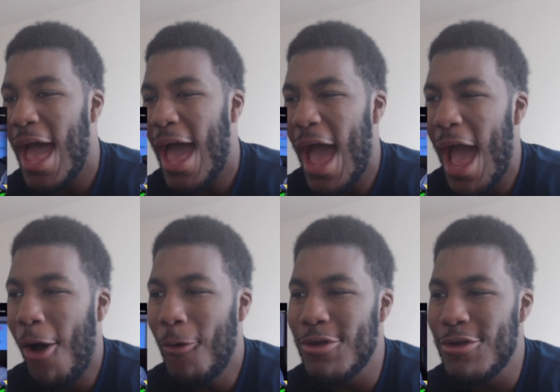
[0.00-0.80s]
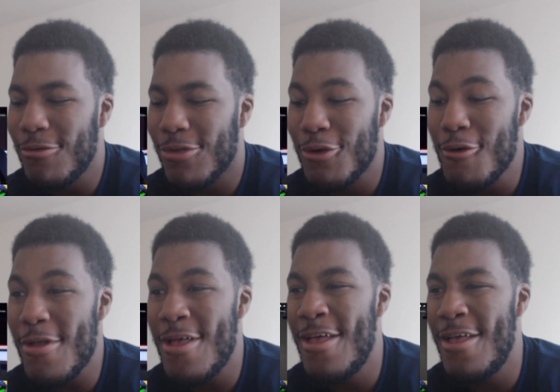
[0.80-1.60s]
How do you
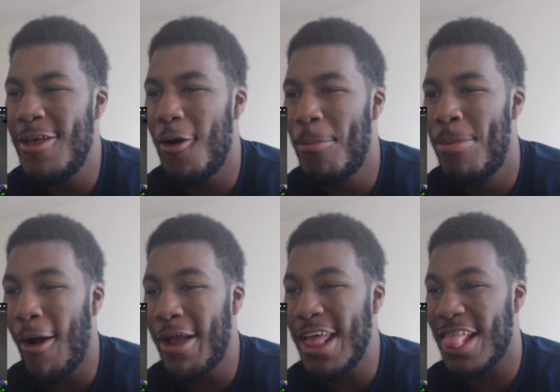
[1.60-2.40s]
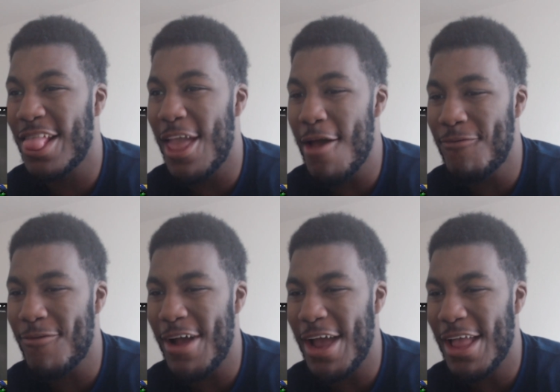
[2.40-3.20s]
do that? Yo, Mark is
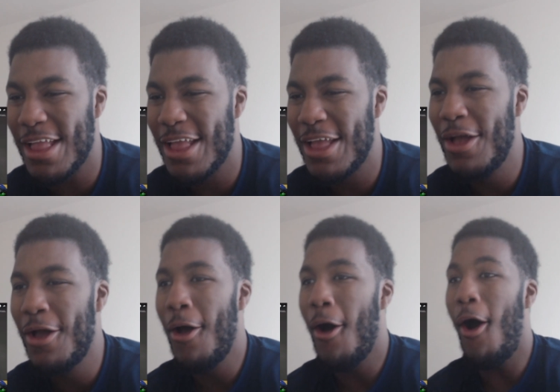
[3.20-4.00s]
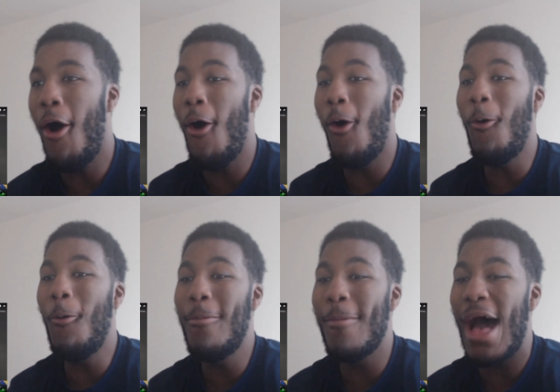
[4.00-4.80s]
different. Mr. Black is in.
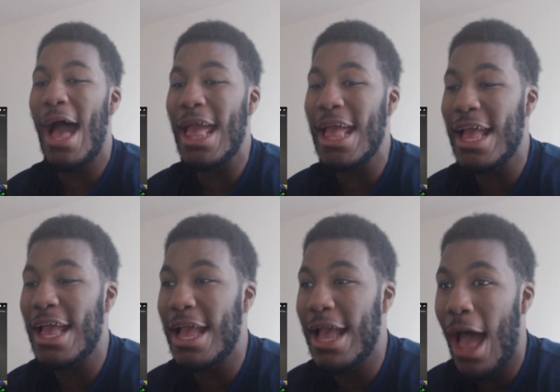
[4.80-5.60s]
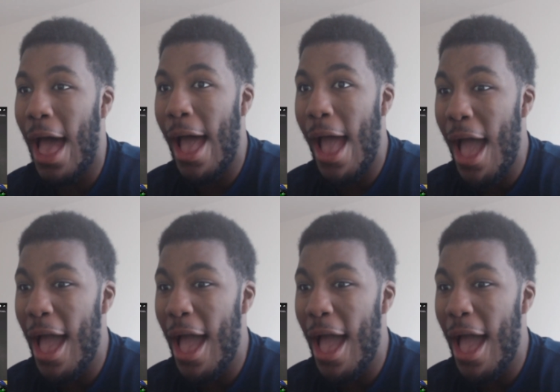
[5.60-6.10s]
Oh my can win. God.